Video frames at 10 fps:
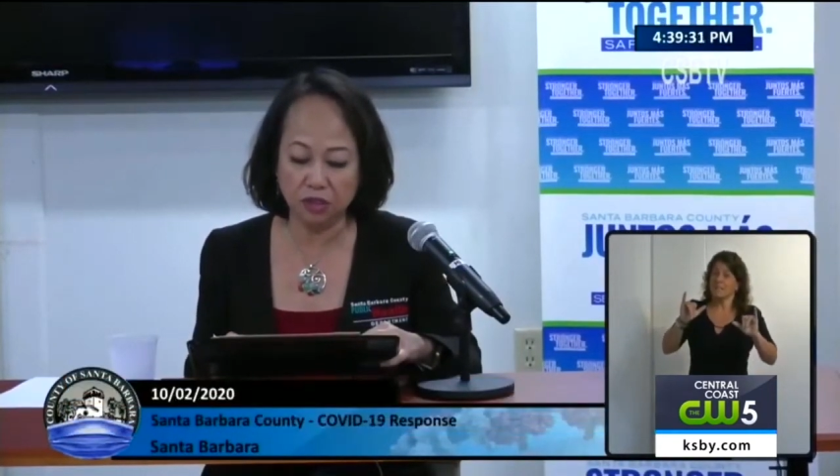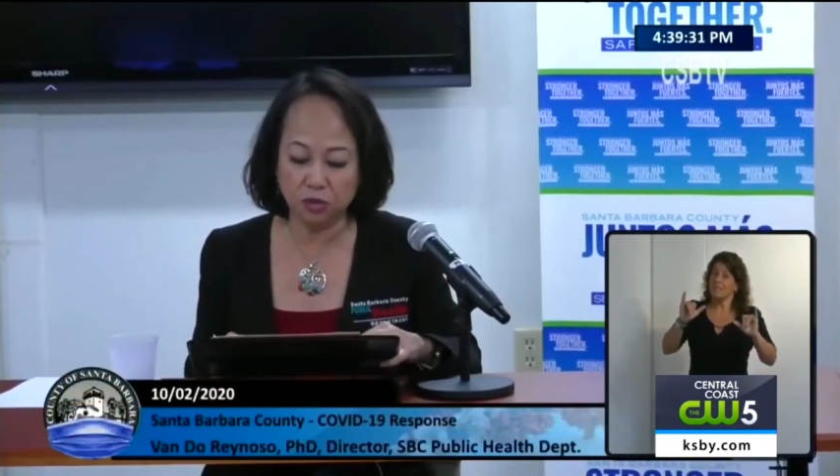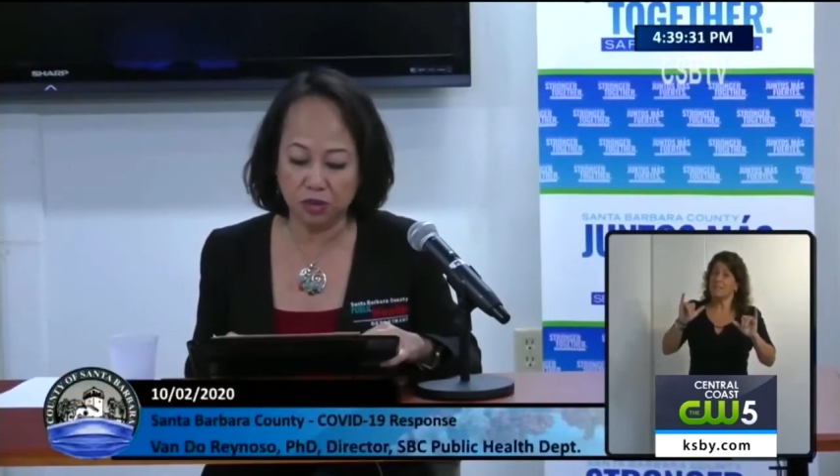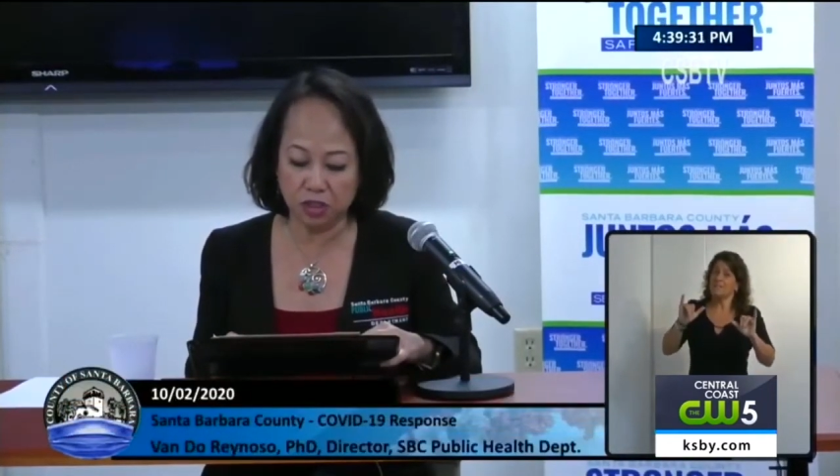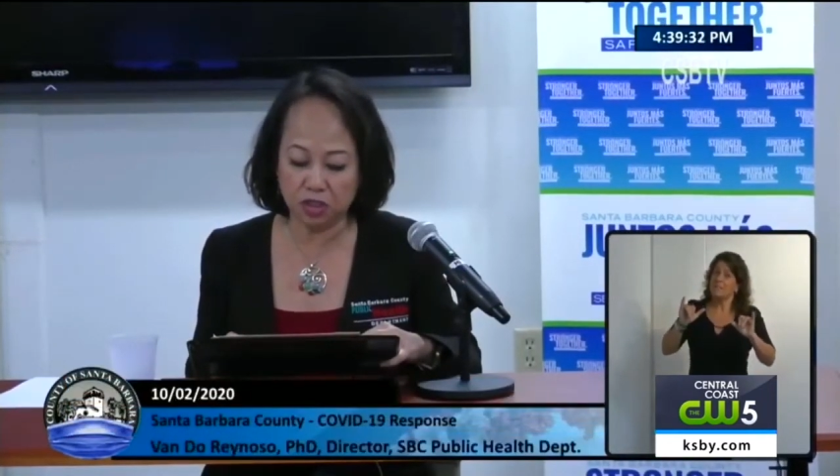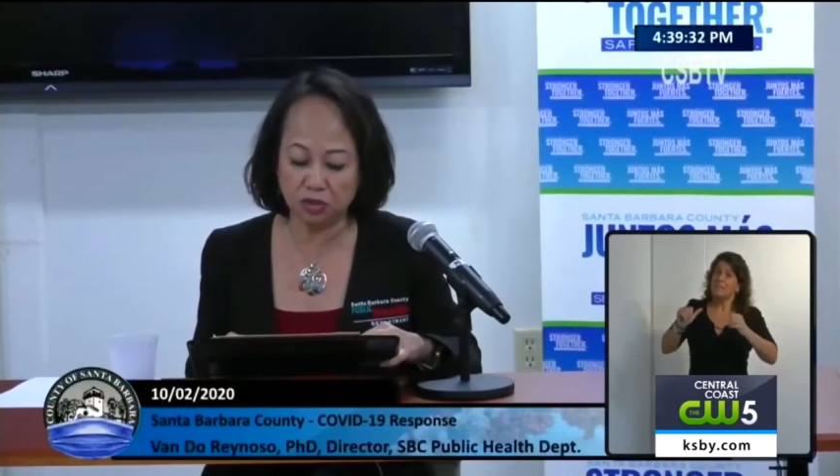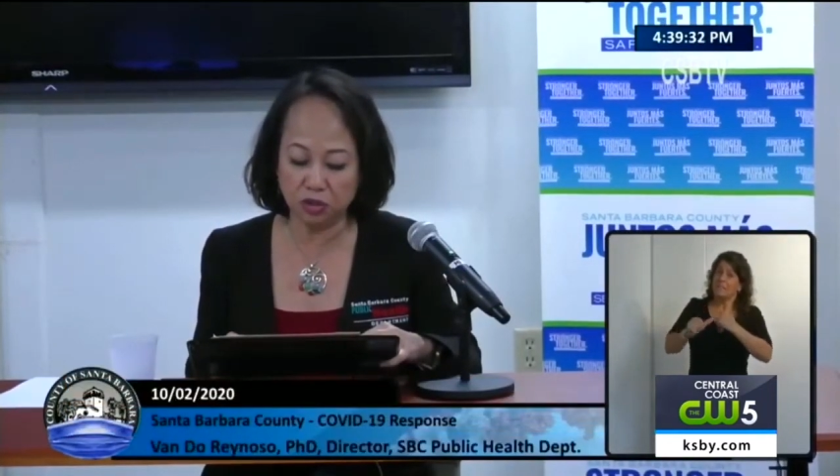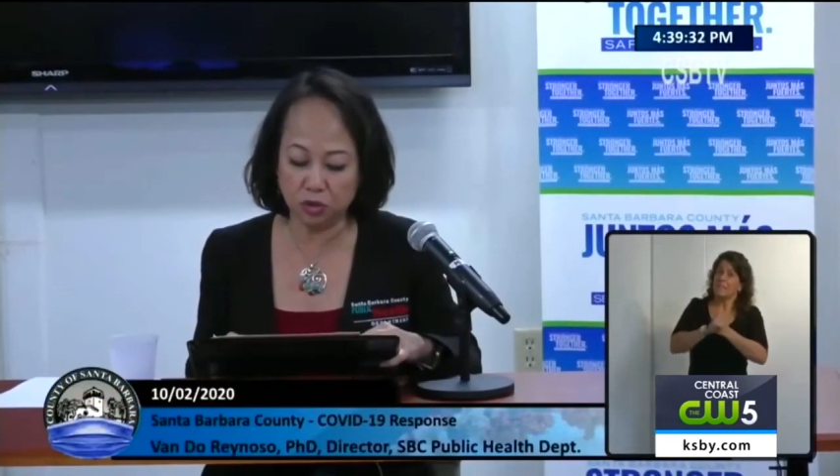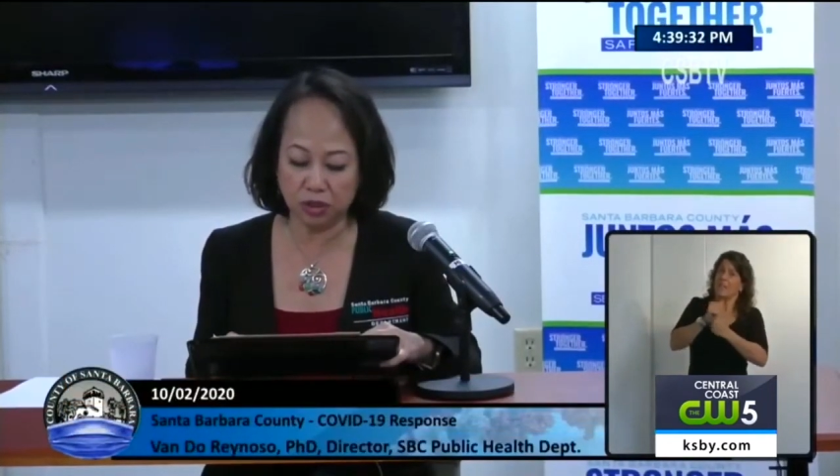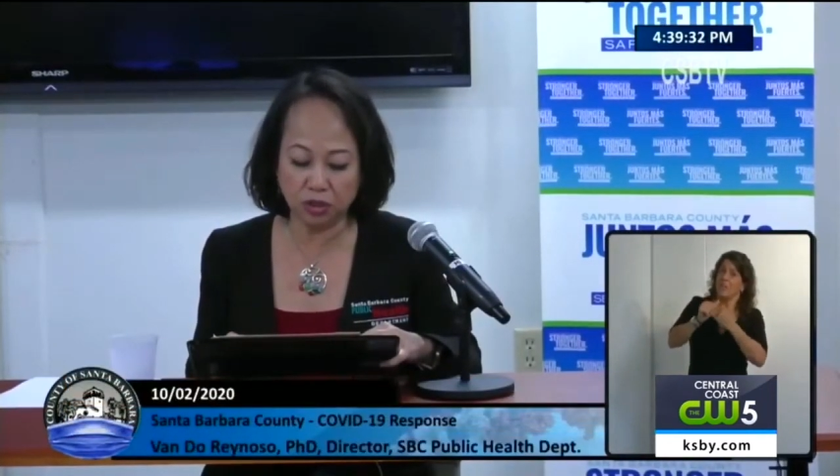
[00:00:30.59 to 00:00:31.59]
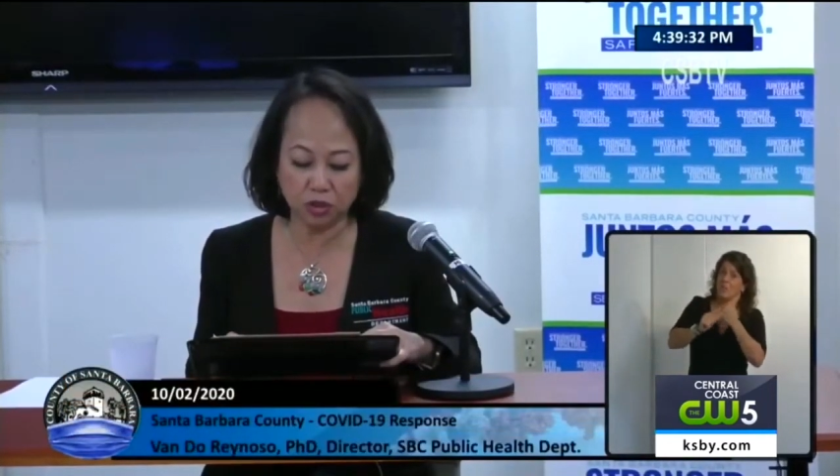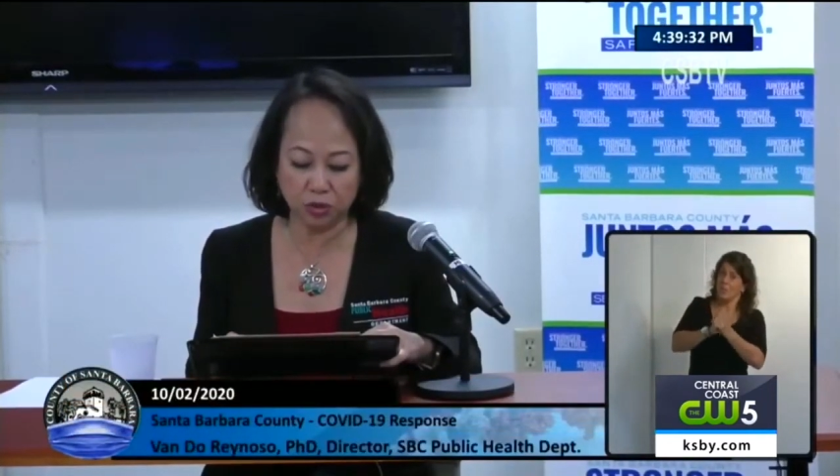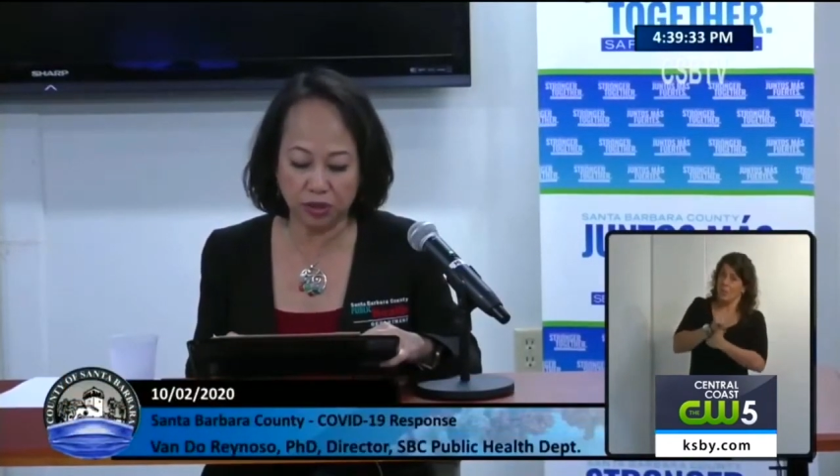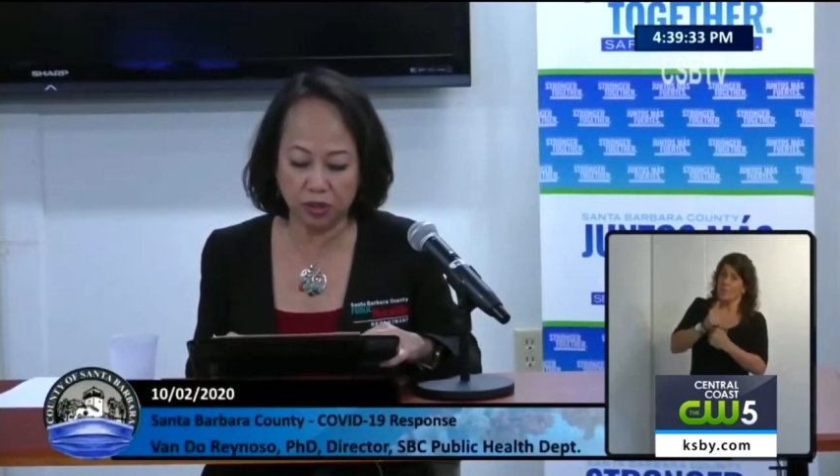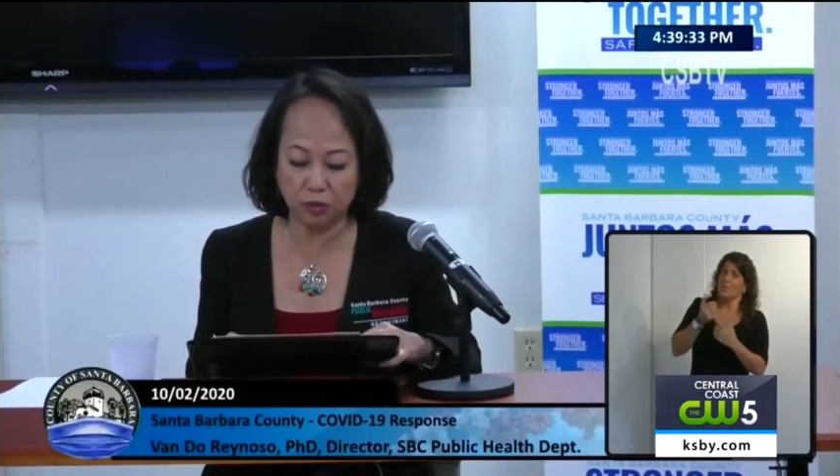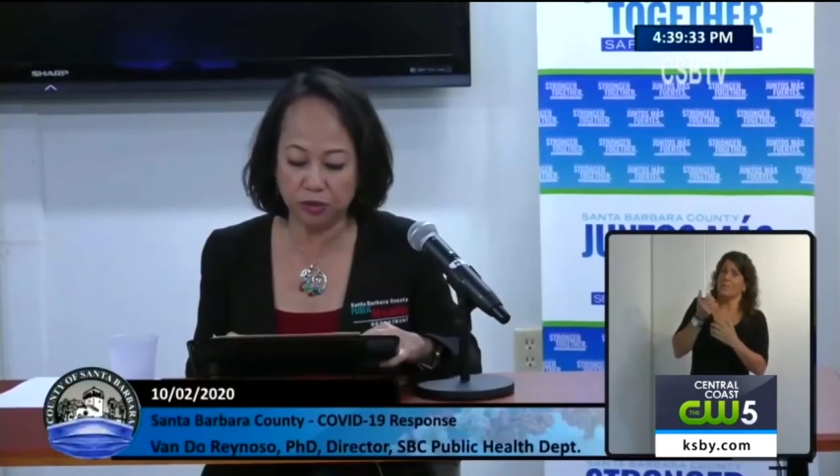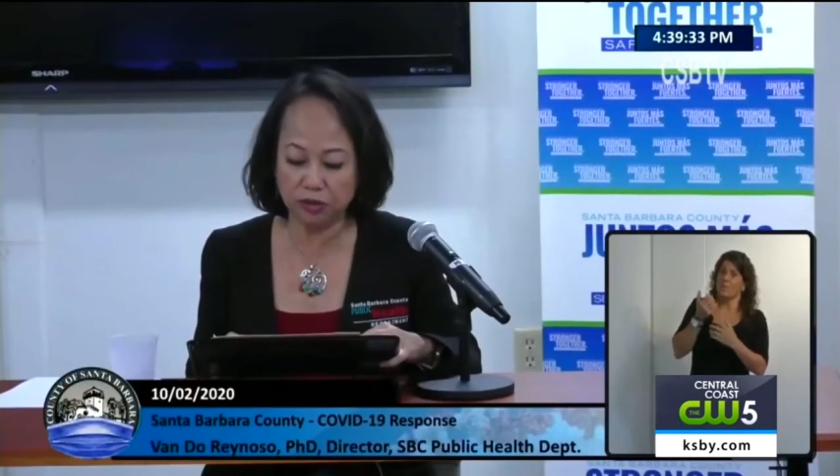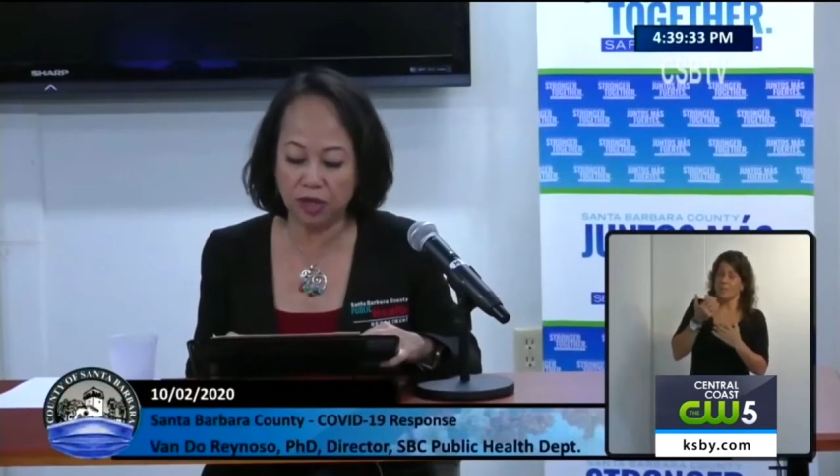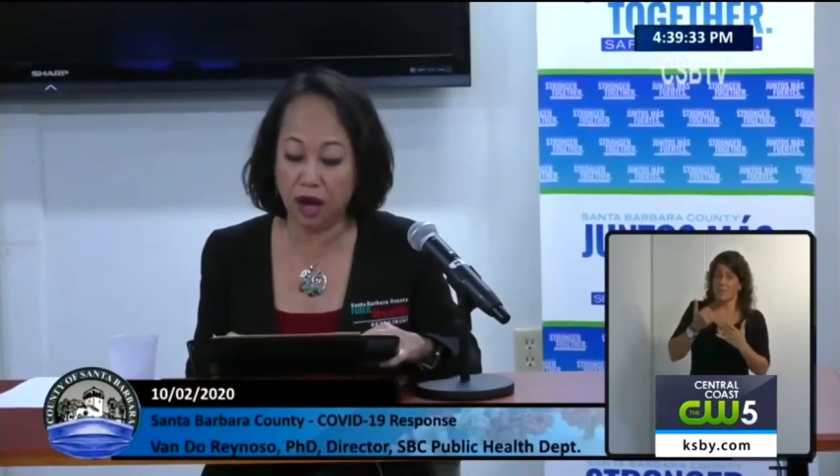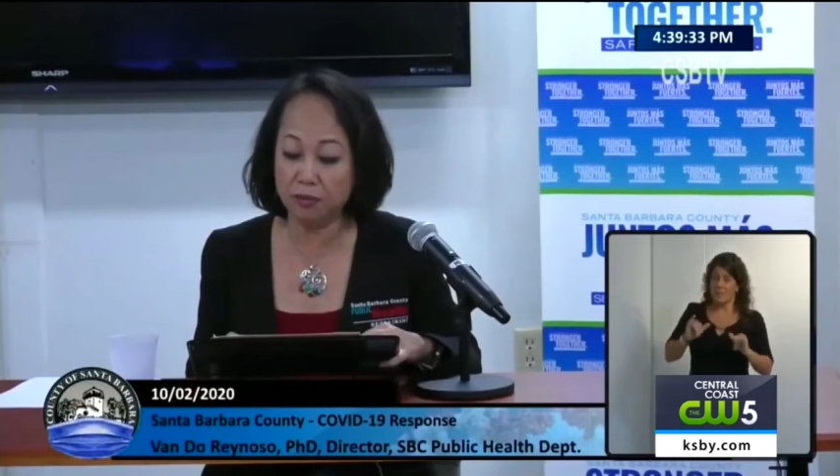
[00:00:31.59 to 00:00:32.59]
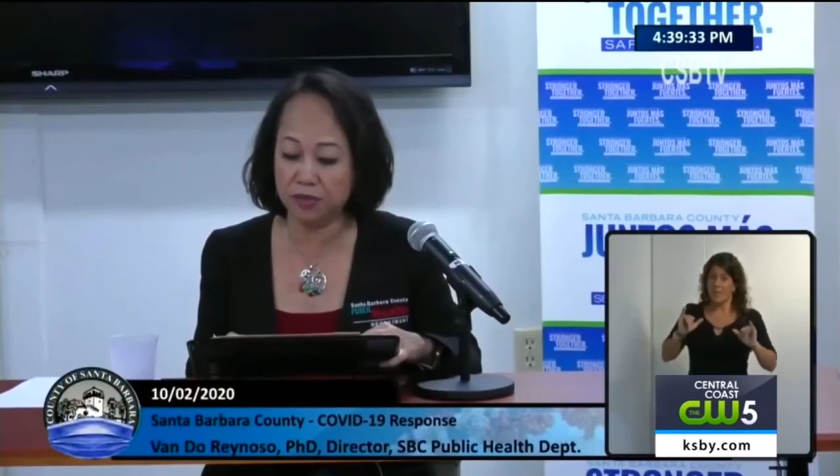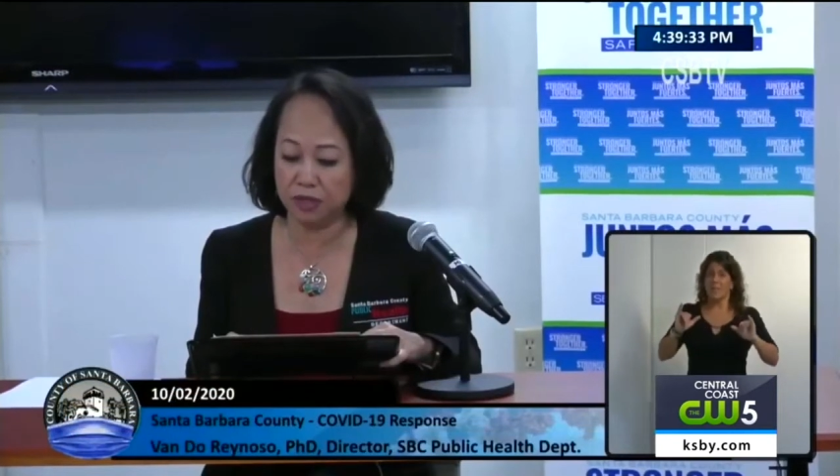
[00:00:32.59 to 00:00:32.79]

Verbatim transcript: traditional trick or treating will not